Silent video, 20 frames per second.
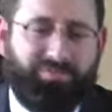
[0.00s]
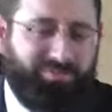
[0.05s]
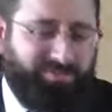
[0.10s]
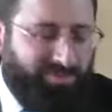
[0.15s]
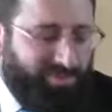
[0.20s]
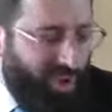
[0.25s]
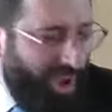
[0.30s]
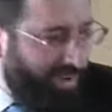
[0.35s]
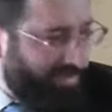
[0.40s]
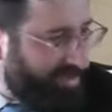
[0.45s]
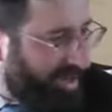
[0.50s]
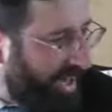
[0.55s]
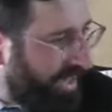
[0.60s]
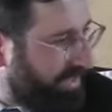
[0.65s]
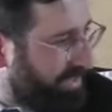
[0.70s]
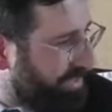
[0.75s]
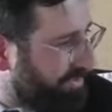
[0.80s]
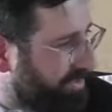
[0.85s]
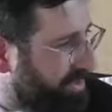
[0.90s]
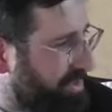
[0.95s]
five
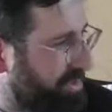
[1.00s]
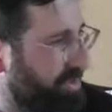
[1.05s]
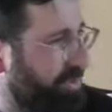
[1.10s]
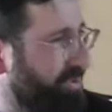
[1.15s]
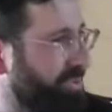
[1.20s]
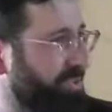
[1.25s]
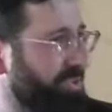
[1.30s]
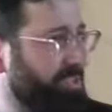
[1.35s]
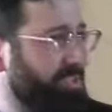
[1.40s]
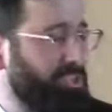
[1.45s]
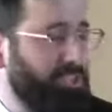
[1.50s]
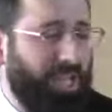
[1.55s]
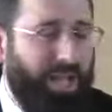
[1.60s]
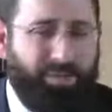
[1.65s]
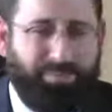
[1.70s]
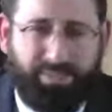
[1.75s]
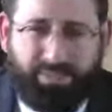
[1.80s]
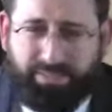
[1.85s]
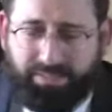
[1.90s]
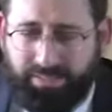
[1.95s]
kinds of shoes,
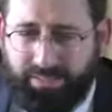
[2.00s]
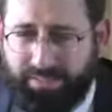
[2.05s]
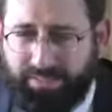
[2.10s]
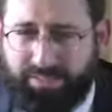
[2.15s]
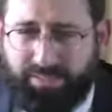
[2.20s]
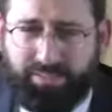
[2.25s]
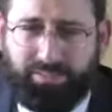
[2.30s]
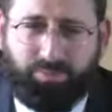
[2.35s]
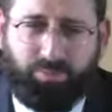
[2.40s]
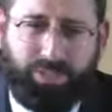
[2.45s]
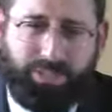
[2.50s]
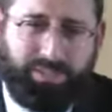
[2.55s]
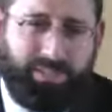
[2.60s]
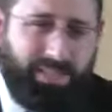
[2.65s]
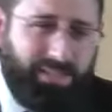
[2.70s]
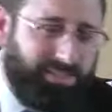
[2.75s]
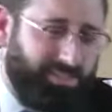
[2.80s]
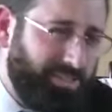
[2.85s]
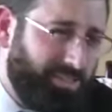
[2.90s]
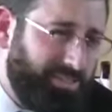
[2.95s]
Shabbos tzitzis,
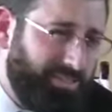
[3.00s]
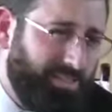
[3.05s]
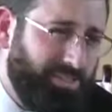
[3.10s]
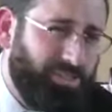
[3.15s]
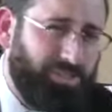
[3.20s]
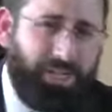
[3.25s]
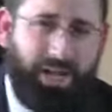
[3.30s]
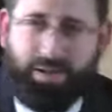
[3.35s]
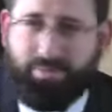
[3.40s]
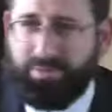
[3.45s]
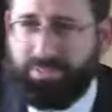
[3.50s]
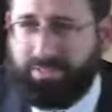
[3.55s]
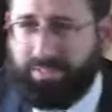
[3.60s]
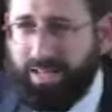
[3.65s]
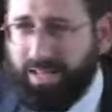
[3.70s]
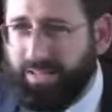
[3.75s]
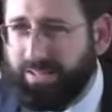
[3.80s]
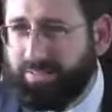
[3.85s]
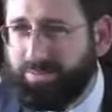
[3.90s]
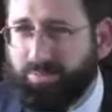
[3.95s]
weekday tzitzis, Shabbos
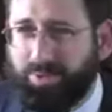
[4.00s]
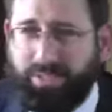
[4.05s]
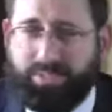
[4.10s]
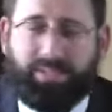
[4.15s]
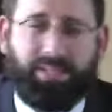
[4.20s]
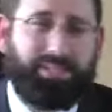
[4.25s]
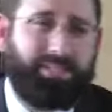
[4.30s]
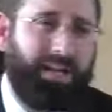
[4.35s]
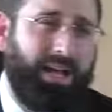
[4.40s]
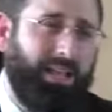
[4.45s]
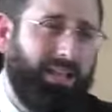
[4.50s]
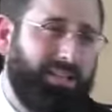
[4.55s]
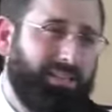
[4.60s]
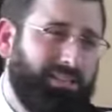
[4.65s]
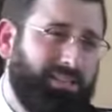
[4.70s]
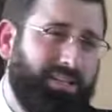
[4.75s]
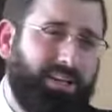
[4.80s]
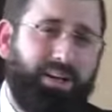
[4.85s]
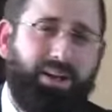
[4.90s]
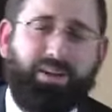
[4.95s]
talis, weekday
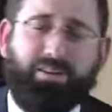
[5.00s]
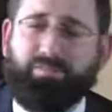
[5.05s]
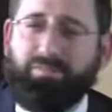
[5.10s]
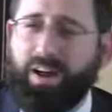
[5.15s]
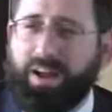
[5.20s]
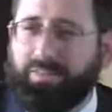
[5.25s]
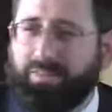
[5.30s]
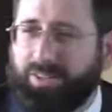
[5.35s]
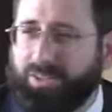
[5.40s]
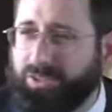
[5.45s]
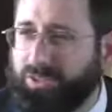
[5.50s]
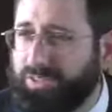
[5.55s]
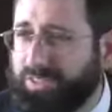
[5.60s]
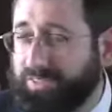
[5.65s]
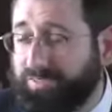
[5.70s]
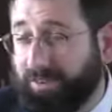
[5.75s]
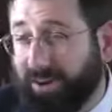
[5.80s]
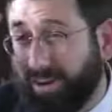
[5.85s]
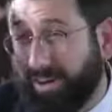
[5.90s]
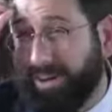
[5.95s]
talis, five hundred
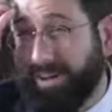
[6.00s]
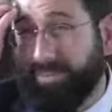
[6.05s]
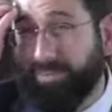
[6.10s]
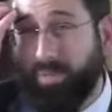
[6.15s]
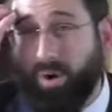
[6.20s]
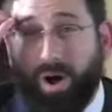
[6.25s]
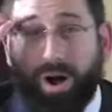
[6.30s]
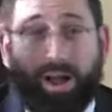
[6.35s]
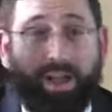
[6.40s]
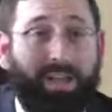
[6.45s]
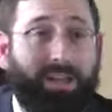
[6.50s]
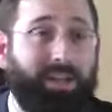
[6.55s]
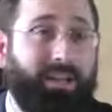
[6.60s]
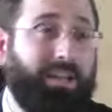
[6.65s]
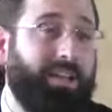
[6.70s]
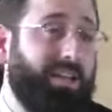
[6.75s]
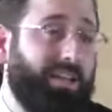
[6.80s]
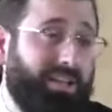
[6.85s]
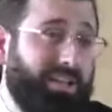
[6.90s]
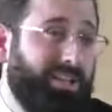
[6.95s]
sfarim. Why?
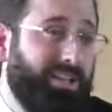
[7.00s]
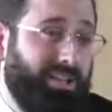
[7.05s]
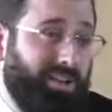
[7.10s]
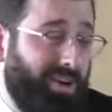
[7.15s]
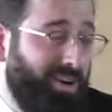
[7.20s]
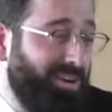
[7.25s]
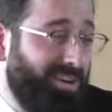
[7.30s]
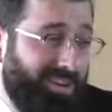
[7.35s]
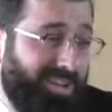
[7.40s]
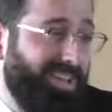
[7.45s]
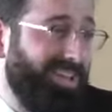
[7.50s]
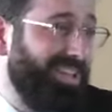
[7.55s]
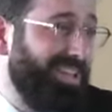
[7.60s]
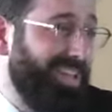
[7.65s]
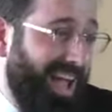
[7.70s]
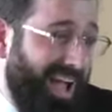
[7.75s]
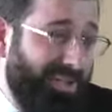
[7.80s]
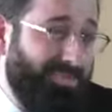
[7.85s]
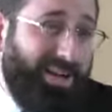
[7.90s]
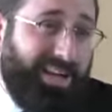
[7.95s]
You know,
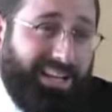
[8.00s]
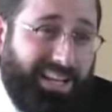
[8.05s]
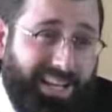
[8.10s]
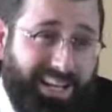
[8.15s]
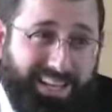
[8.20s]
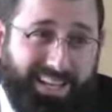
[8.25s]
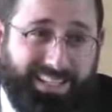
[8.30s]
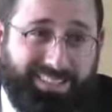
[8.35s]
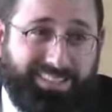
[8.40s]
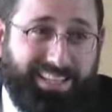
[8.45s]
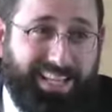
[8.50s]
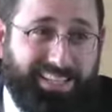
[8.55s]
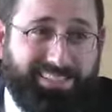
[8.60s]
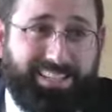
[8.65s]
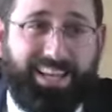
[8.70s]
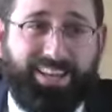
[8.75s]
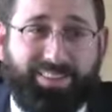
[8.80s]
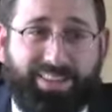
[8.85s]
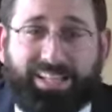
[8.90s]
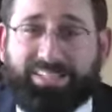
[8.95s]
I might need it. That's
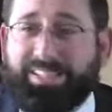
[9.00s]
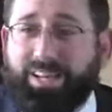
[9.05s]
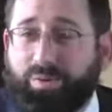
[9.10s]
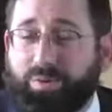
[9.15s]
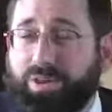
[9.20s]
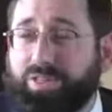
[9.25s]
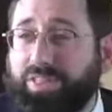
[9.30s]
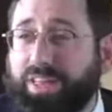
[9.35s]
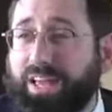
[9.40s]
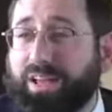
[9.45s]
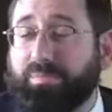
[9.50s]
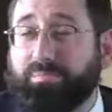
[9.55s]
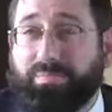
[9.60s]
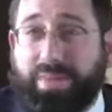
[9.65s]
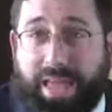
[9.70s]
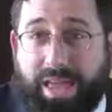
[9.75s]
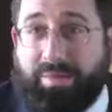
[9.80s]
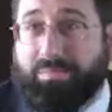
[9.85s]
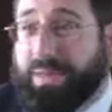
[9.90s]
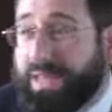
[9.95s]
how that's how we think.
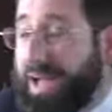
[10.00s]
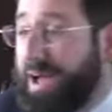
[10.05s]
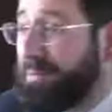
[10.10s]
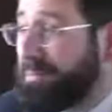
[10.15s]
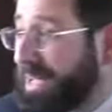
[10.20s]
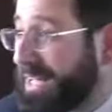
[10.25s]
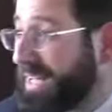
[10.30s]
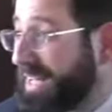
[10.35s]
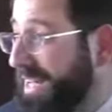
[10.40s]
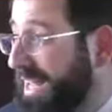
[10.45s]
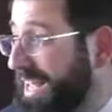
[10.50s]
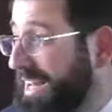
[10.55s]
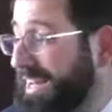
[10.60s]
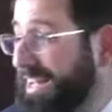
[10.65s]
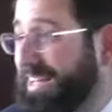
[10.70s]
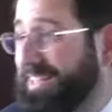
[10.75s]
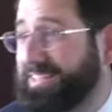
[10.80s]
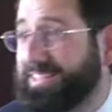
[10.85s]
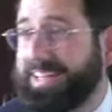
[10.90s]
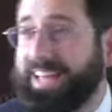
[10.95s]
Maybe I'm going to need
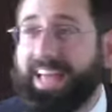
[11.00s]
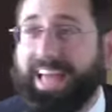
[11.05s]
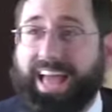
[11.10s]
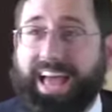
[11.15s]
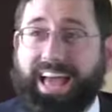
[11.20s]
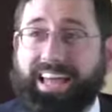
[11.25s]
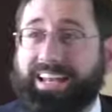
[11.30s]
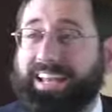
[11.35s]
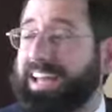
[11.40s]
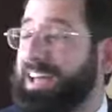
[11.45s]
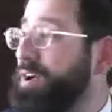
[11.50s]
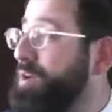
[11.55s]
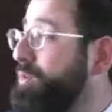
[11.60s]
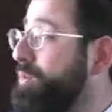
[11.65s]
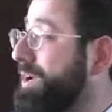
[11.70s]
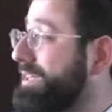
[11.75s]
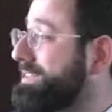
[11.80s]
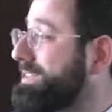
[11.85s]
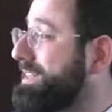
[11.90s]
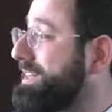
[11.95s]
it. And
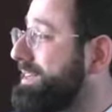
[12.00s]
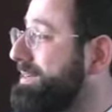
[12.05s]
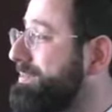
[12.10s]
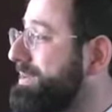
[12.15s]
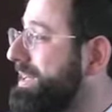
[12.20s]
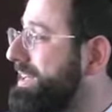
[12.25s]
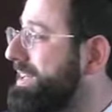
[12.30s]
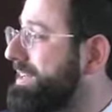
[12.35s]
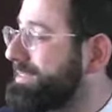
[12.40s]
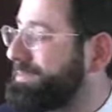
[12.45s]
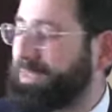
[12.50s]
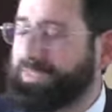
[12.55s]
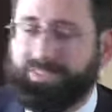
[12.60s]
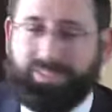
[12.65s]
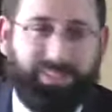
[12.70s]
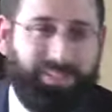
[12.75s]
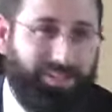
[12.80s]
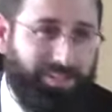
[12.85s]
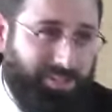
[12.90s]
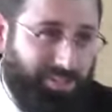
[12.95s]
what's going to be,
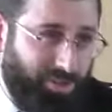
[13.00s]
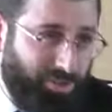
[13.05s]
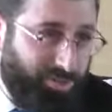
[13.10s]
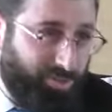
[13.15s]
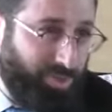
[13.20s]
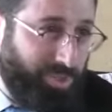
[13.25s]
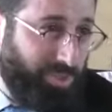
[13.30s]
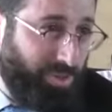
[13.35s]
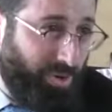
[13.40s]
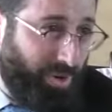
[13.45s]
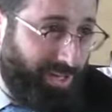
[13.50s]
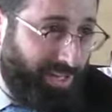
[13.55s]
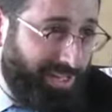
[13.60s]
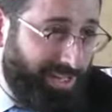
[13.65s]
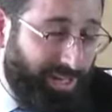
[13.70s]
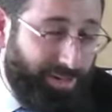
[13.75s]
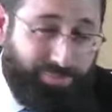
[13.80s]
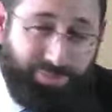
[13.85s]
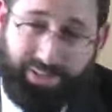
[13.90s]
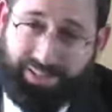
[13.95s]
especially, you know, when you go on an
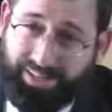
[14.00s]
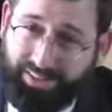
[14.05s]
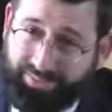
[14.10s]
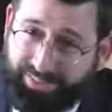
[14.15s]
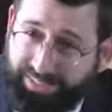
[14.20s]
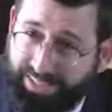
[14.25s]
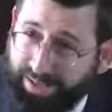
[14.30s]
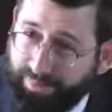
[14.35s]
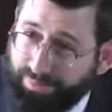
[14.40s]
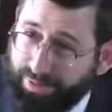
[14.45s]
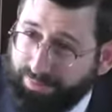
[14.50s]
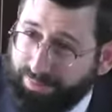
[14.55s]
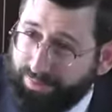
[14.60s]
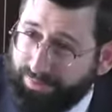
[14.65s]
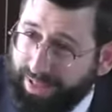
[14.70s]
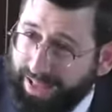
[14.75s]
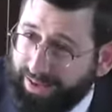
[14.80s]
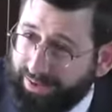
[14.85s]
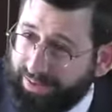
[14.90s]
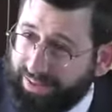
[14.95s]
airplane, you ever see how people
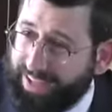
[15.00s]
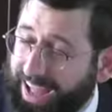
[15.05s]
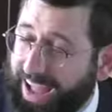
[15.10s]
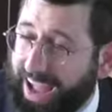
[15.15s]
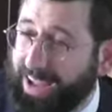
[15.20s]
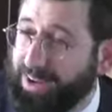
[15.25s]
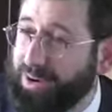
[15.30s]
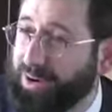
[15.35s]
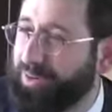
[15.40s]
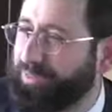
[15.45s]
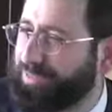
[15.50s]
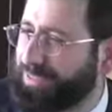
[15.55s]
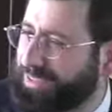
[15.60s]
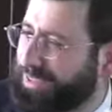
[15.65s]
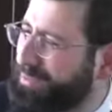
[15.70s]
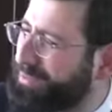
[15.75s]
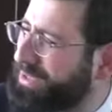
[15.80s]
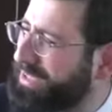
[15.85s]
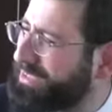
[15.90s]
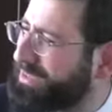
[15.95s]
pack? I know, for
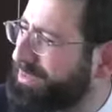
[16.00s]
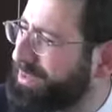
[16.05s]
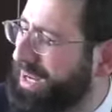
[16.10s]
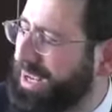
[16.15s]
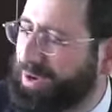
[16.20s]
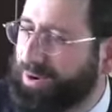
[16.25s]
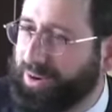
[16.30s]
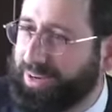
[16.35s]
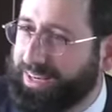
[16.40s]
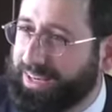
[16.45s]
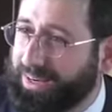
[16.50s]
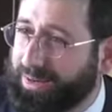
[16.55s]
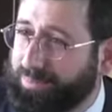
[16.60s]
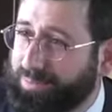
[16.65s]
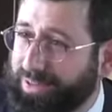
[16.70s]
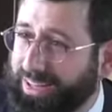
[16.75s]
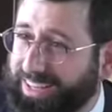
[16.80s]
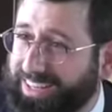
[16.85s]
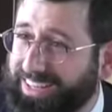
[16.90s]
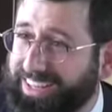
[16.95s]
some reason, when I go on an
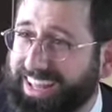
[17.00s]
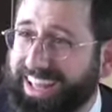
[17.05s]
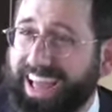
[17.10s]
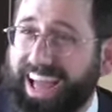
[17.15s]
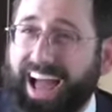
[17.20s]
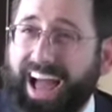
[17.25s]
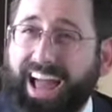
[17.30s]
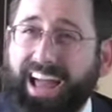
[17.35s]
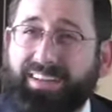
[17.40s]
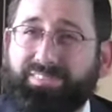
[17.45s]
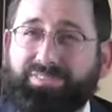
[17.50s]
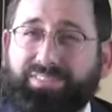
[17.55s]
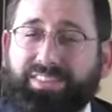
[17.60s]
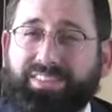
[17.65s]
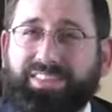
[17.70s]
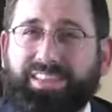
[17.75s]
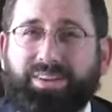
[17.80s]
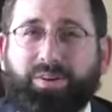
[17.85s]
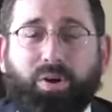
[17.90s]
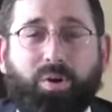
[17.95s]
airplane, I have to
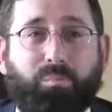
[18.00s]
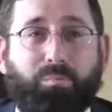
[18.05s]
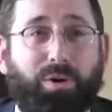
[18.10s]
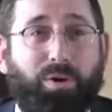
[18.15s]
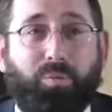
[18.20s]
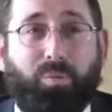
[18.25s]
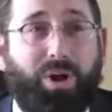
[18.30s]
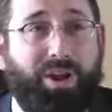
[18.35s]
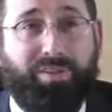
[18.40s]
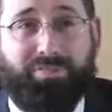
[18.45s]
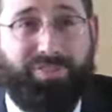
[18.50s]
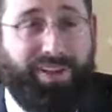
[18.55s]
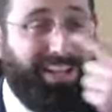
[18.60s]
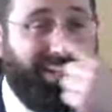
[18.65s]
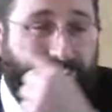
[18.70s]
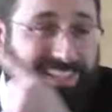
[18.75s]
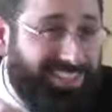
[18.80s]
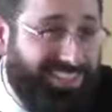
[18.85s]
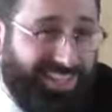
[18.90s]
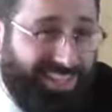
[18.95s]
think, but what if I
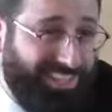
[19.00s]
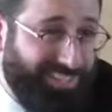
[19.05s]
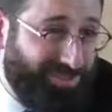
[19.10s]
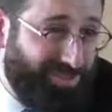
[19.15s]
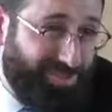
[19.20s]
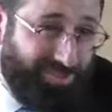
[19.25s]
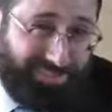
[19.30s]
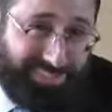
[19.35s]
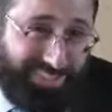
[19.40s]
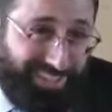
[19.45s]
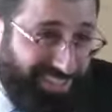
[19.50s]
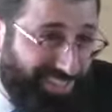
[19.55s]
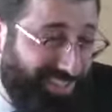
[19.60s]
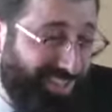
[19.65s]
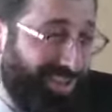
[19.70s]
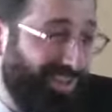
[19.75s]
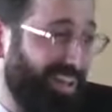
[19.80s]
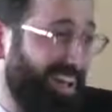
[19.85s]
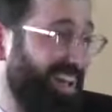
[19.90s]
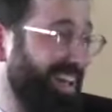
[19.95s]
need this? All of a sudden, you
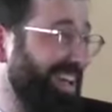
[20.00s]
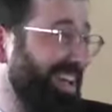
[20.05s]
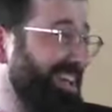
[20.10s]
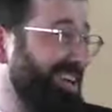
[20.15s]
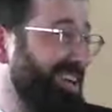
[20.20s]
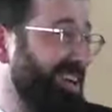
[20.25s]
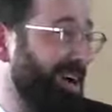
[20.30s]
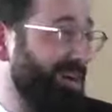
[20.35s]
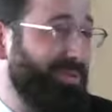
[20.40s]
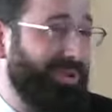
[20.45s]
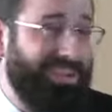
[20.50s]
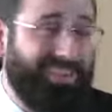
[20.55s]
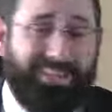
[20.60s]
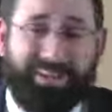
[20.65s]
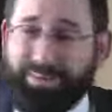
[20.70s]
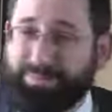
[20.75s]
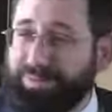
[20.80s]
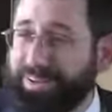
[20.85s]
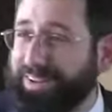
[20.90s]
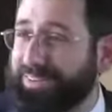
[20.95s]
know, you're coming on the
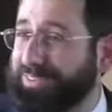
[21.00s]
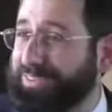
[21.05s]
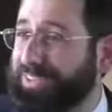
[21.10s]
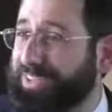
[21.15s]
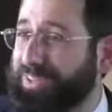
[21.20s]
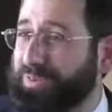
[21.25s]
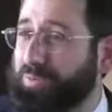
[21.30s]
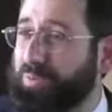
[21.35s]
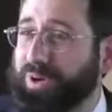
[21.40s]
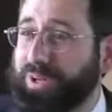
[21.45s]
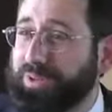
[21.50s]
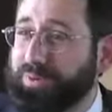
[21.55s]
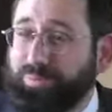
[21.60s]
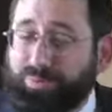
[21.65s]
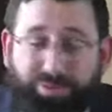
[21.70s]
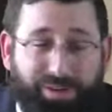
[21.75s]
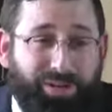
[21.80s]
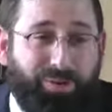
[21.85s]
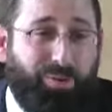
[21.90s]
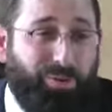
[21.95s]
airplane, I was looking, what do you
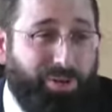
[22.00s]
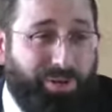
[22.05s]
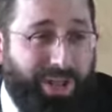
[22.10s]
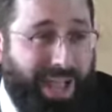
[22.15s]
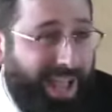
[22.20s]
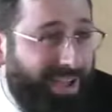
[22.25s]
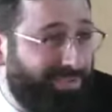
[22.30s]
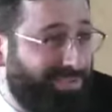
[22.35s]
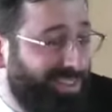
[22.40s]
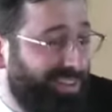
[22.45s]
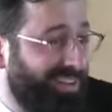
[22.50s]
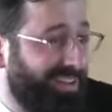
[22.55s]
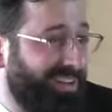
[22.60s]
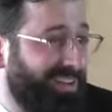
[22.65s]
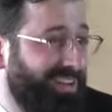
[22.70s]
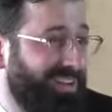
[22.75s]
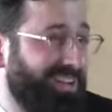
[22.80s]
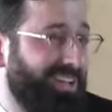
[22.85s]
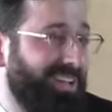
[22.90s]
bring? Who do you have in there?